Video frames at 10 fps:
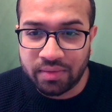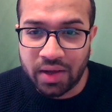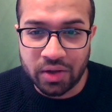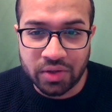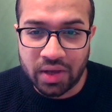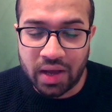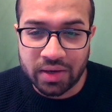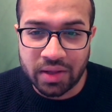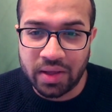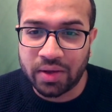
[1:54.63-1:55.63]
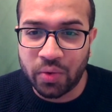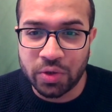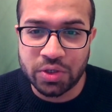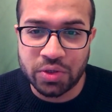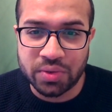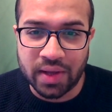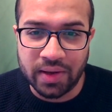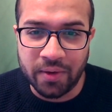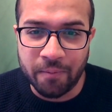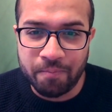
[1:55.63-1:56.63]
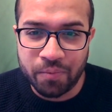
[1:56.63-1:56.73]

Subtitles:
they also got courses to sell you.